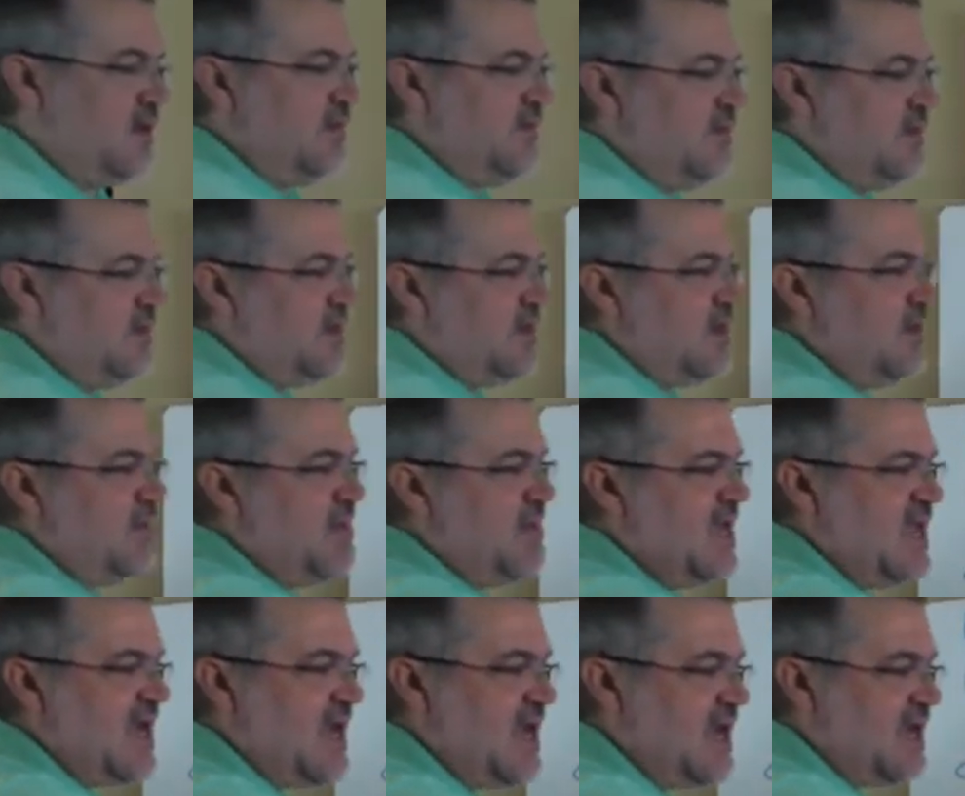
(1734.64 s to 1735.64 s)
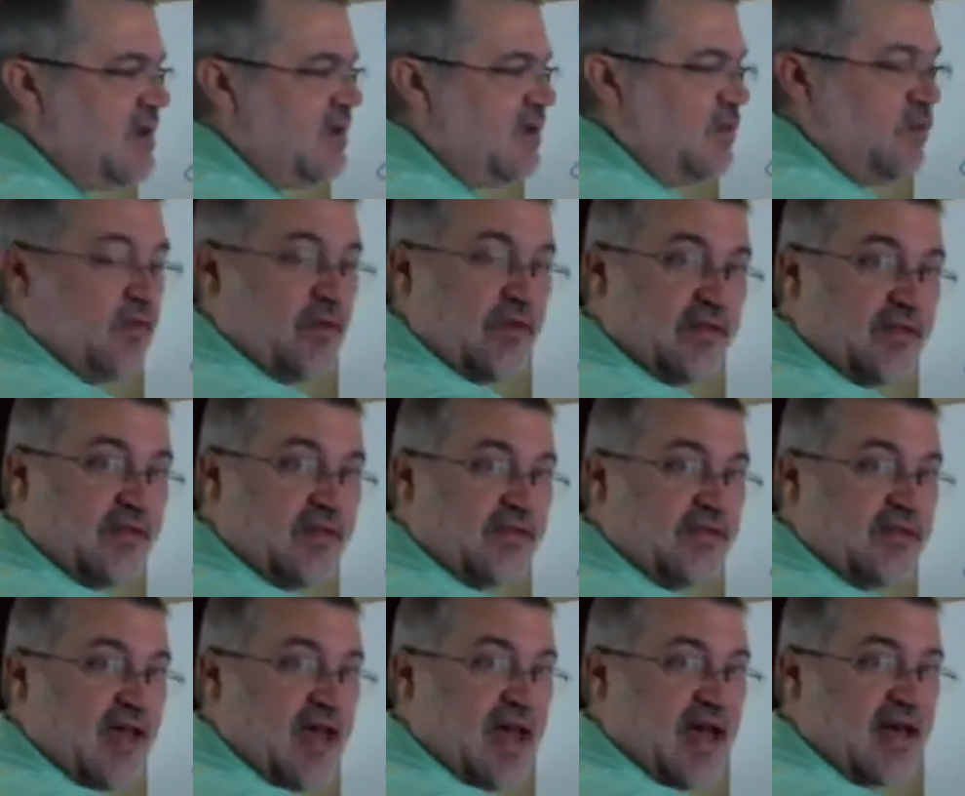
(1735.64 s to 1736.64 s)
the amine with this
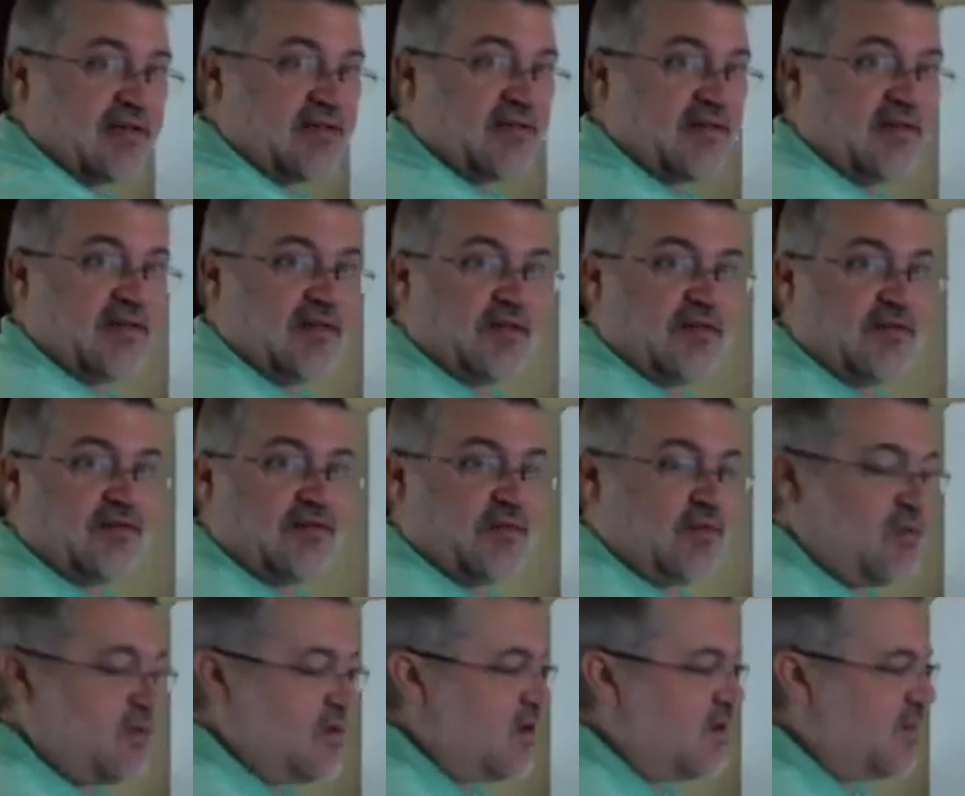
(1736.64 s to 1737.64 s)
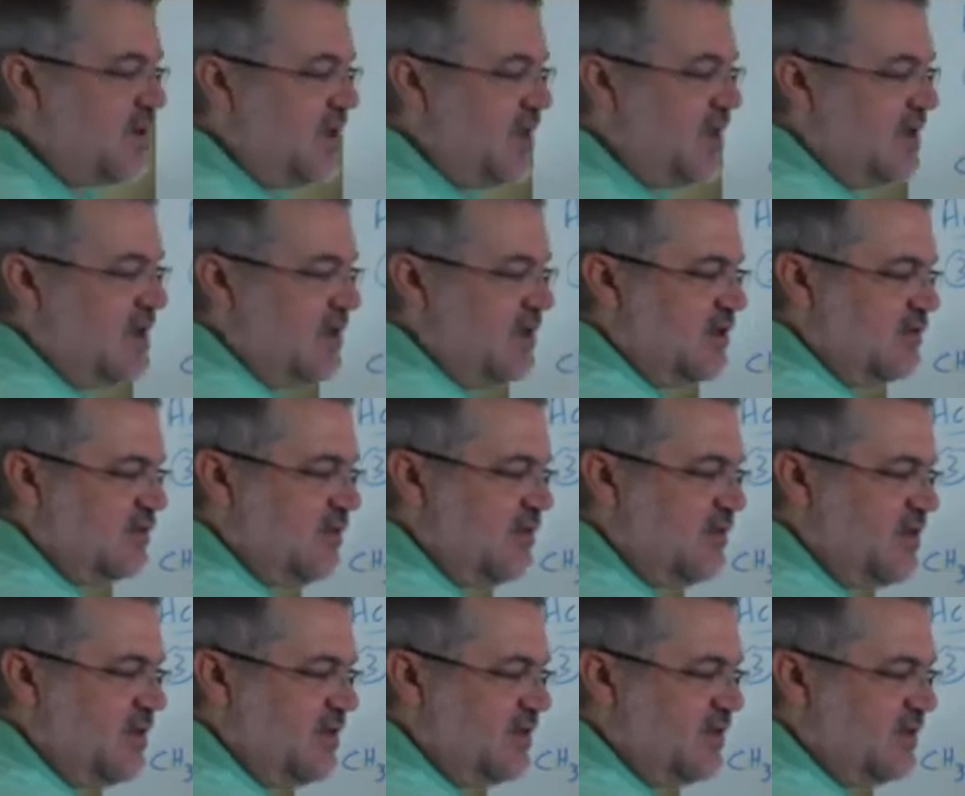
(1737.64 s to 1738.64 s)
acid that's formed. So
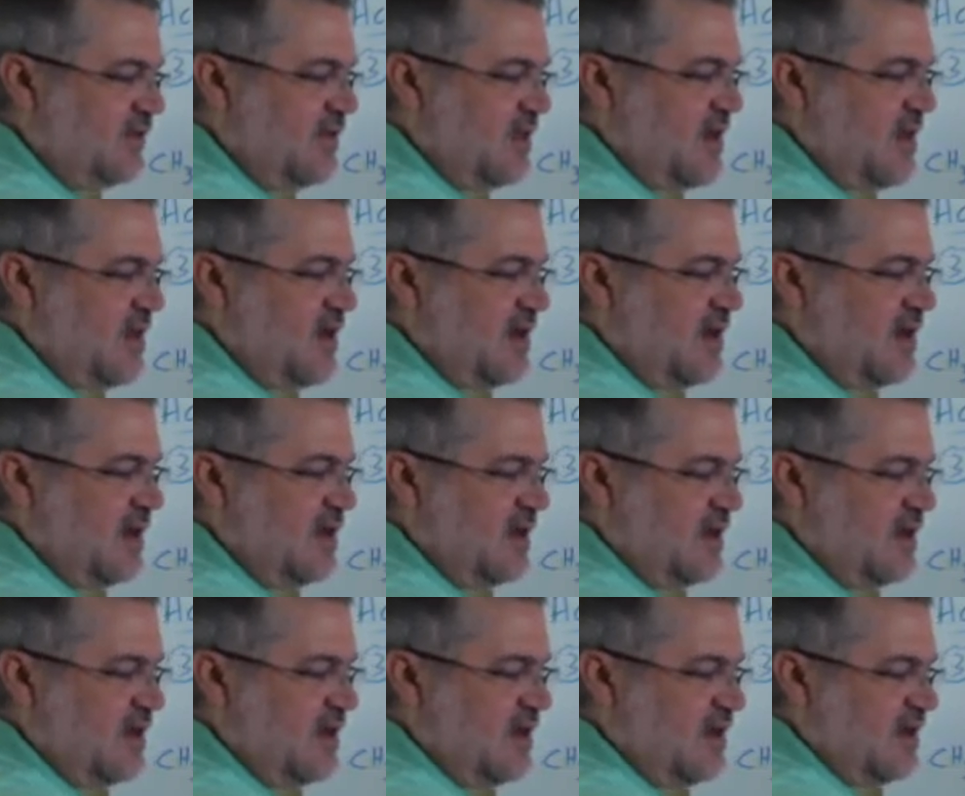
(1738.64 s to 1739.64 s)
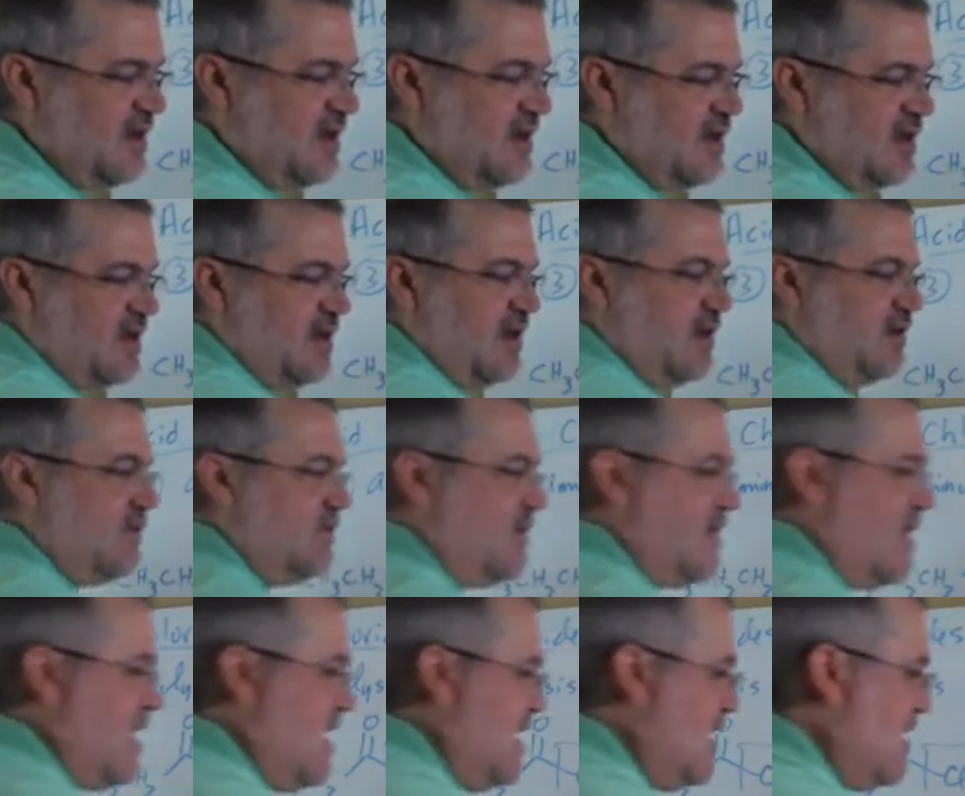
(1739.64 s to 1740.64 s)
this then gets
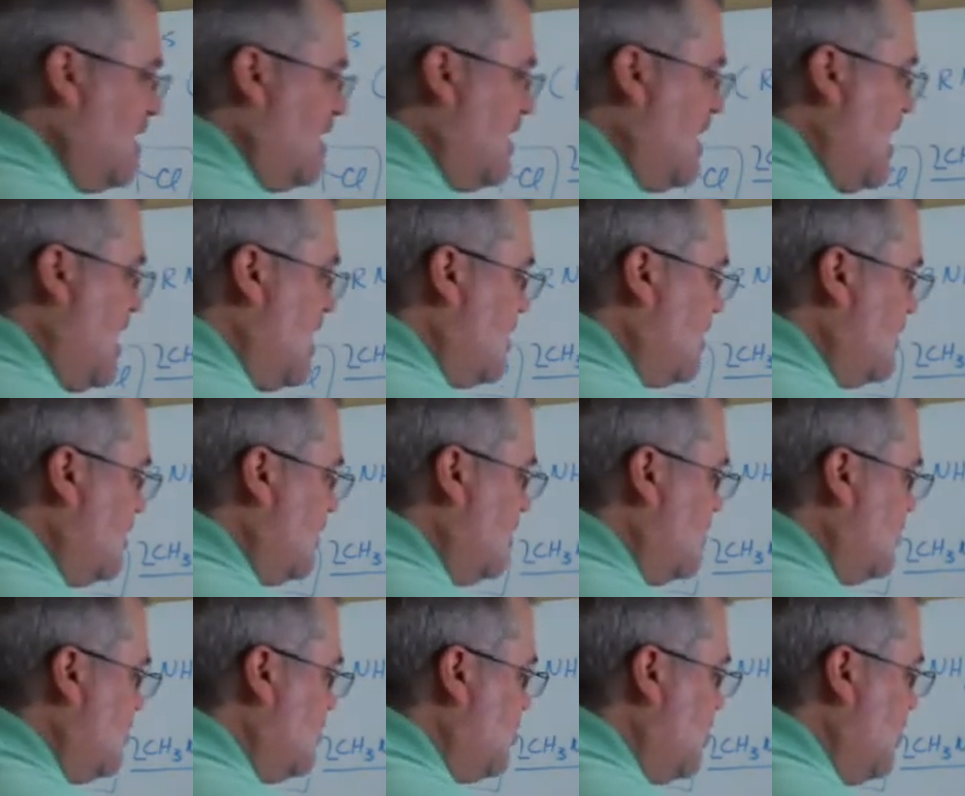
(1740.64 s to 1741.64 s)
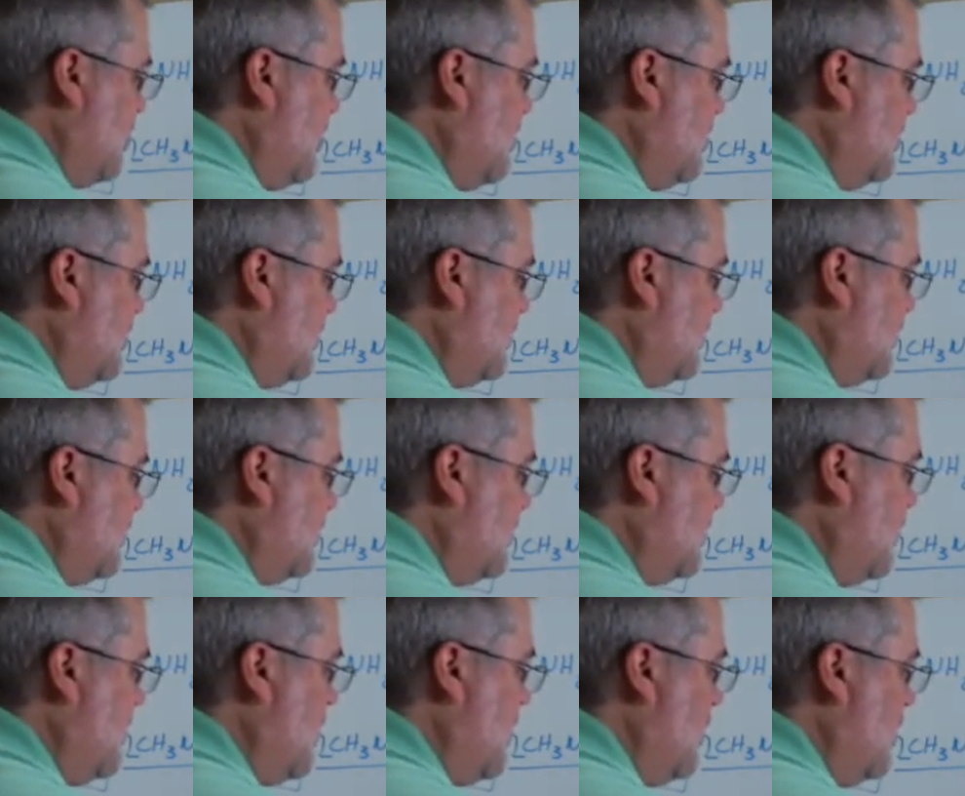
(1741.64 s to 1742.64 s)
taken out because it produces a
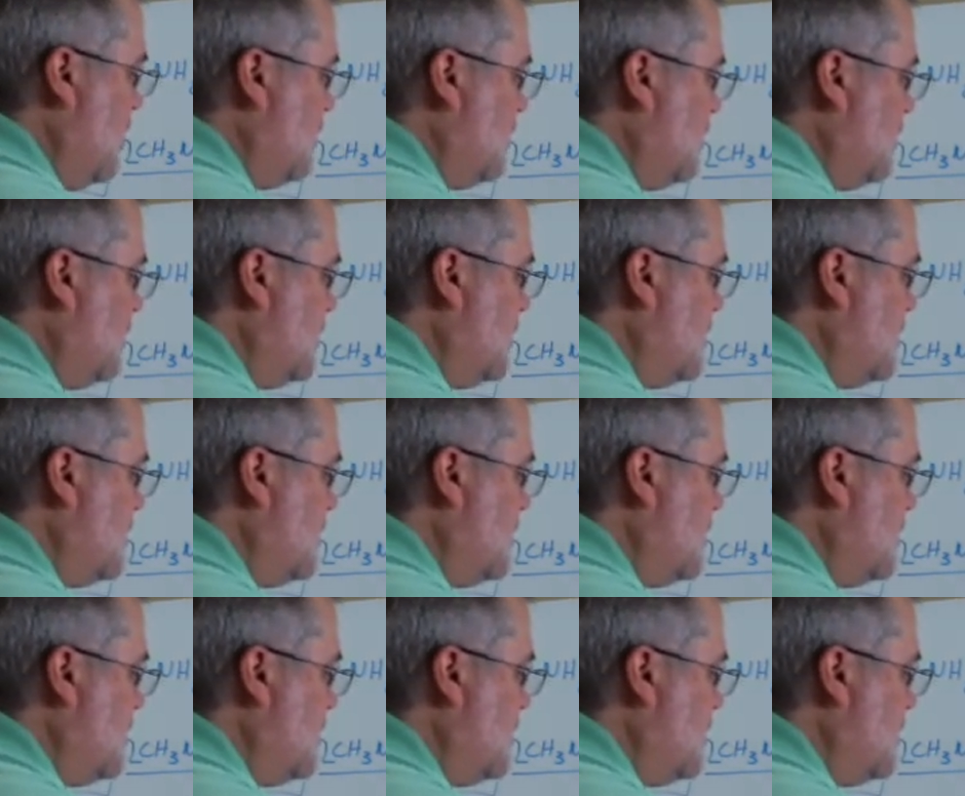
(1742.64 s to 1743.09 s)
salt,